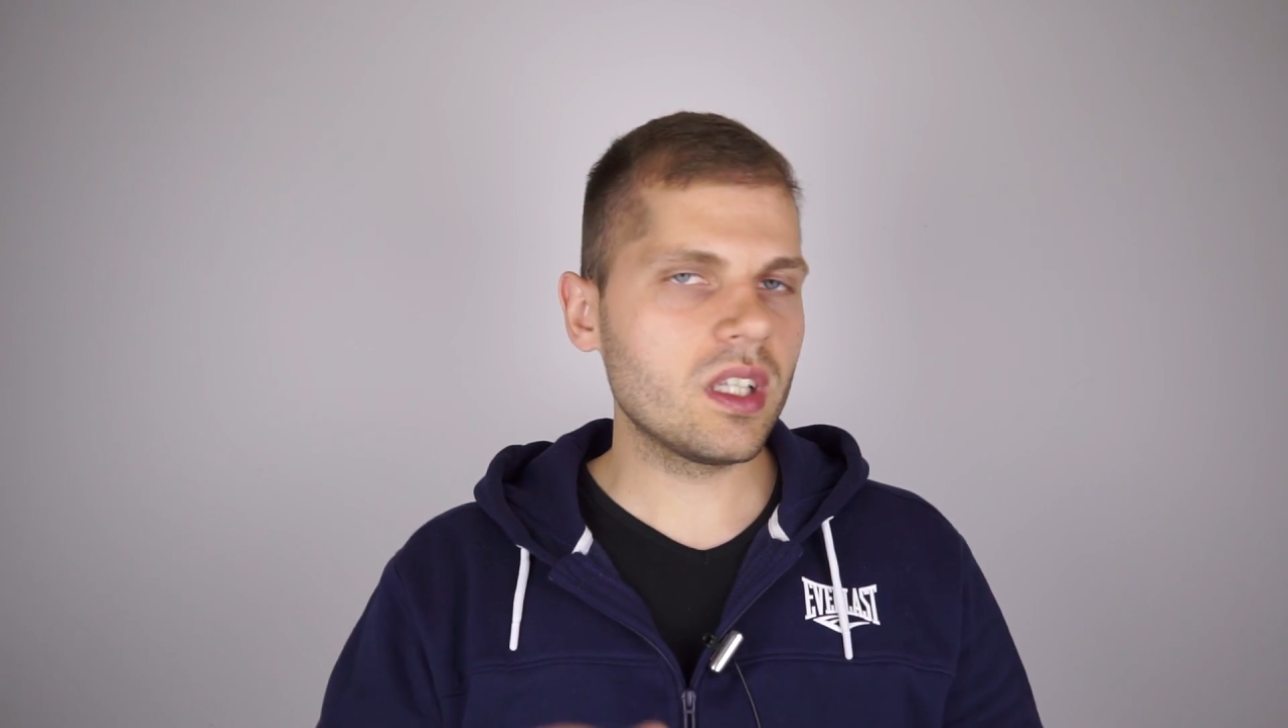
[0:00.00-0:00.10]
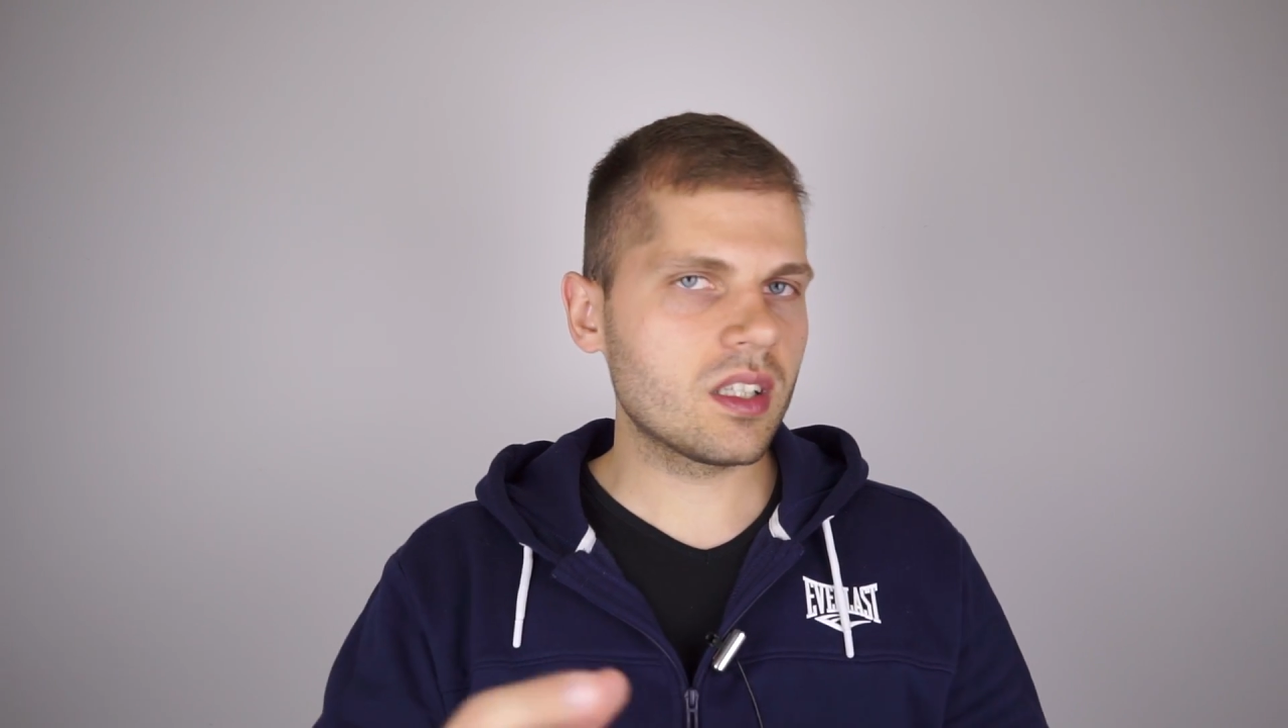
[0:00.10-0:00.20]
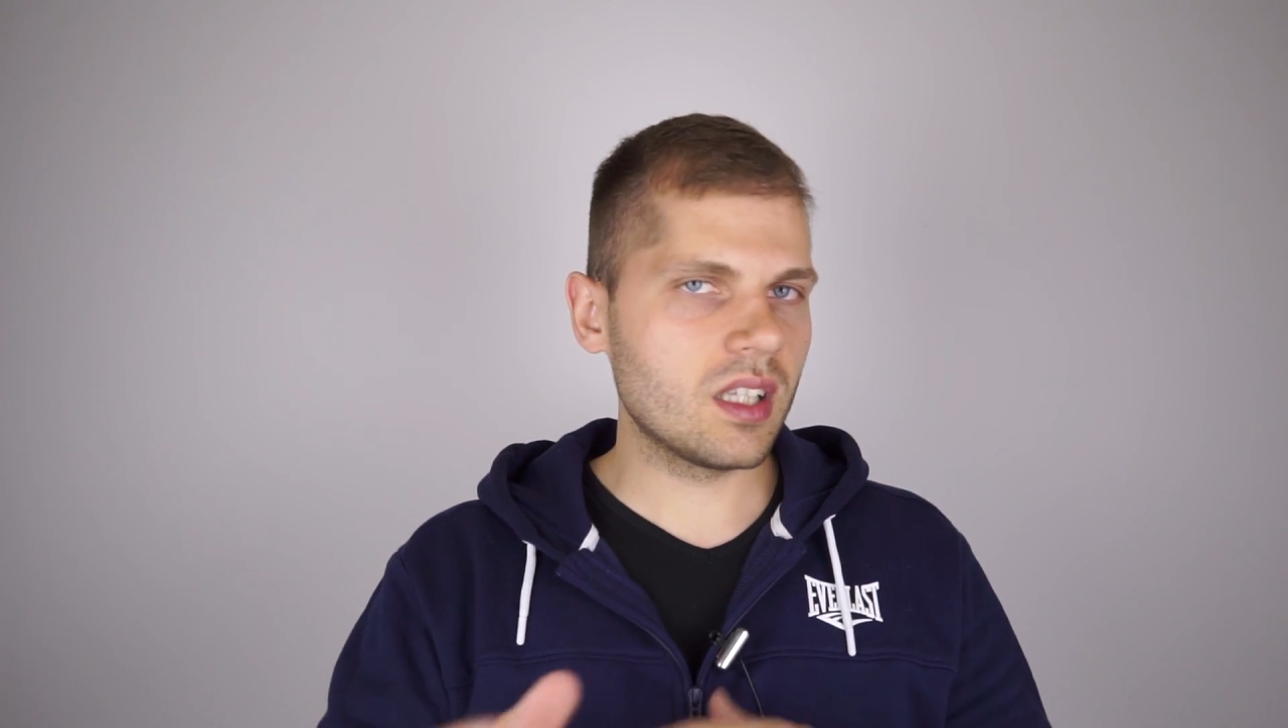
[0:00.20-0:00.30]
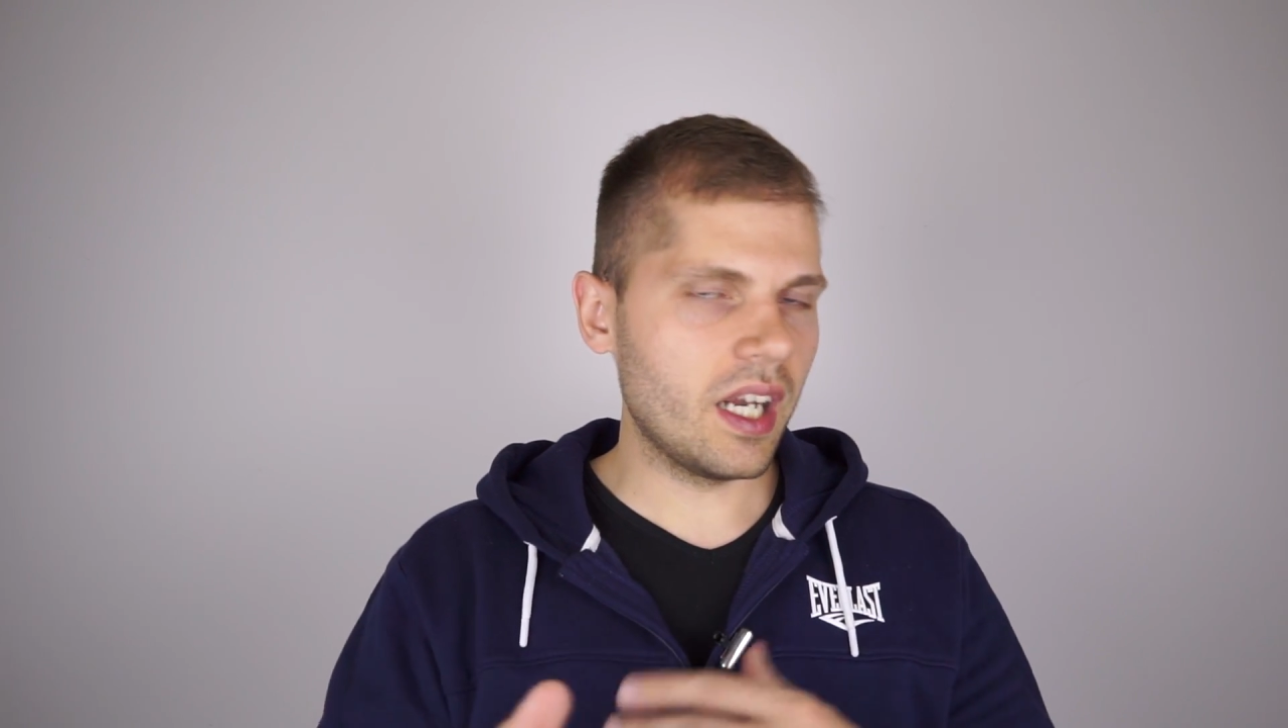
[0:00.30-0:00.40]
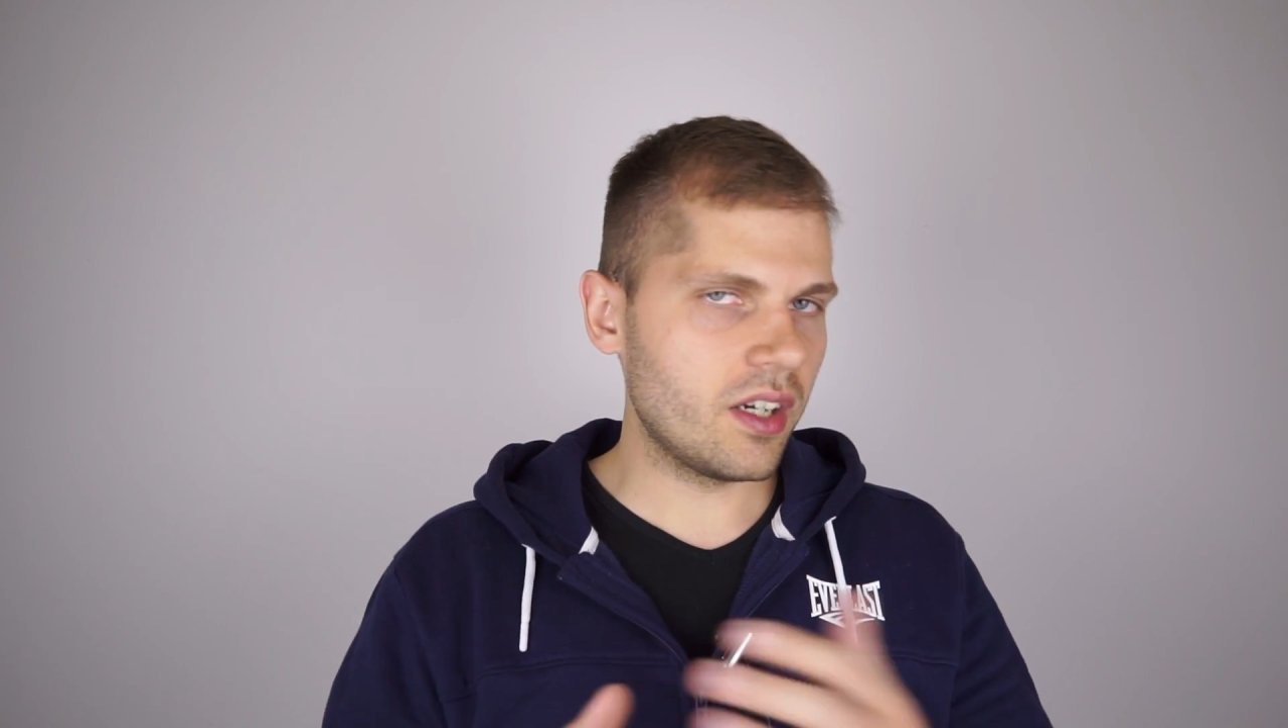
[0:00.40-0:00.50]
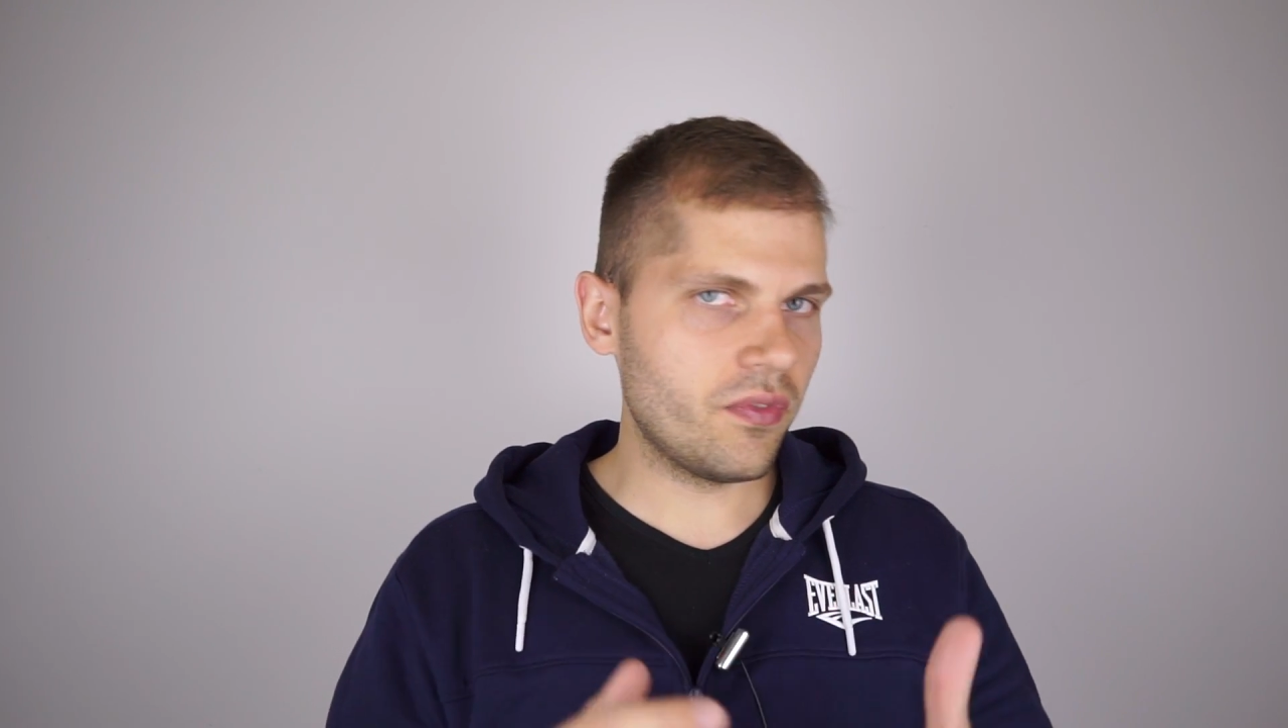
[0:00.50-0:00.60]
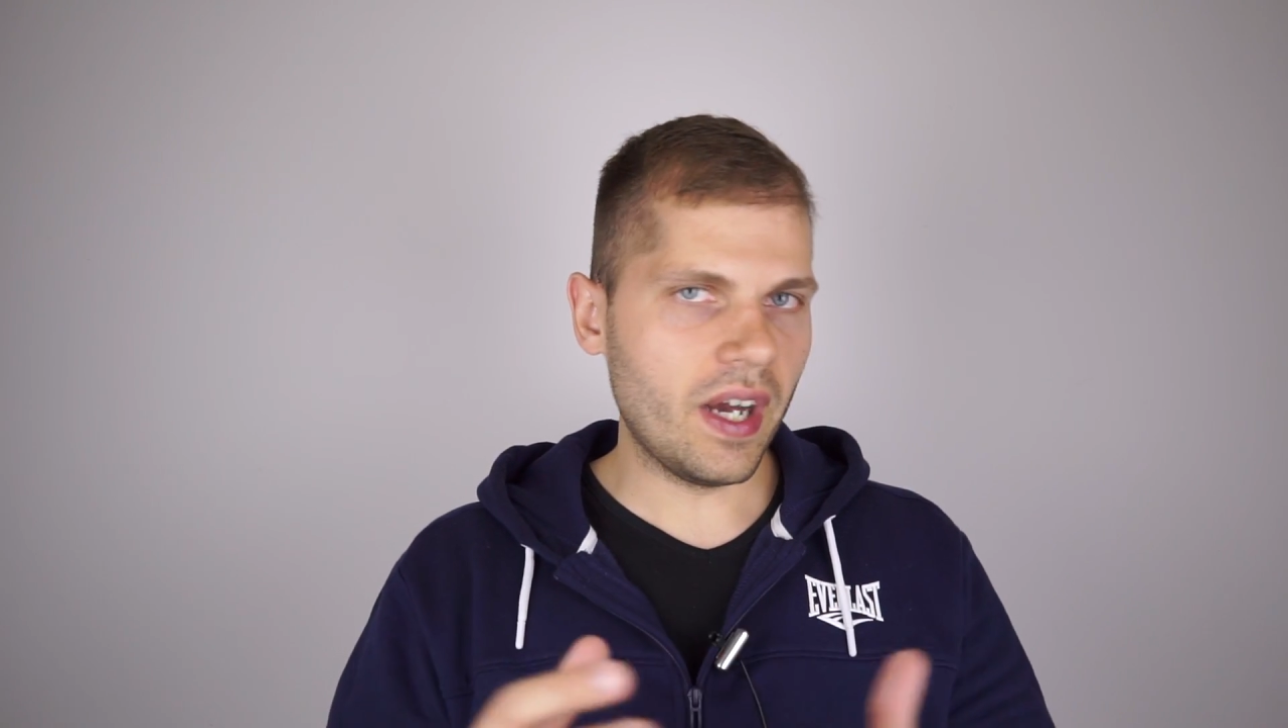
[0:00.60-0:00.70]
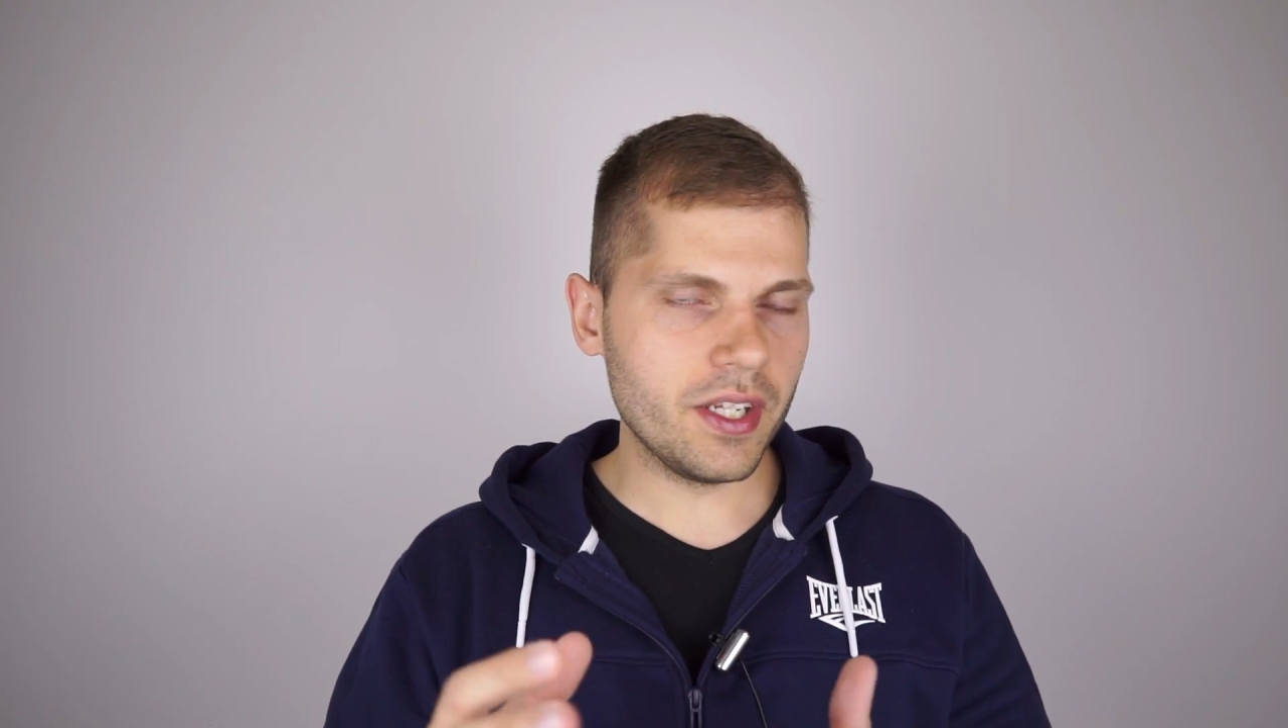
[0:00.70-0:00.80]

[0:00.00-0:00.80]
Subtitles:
clarify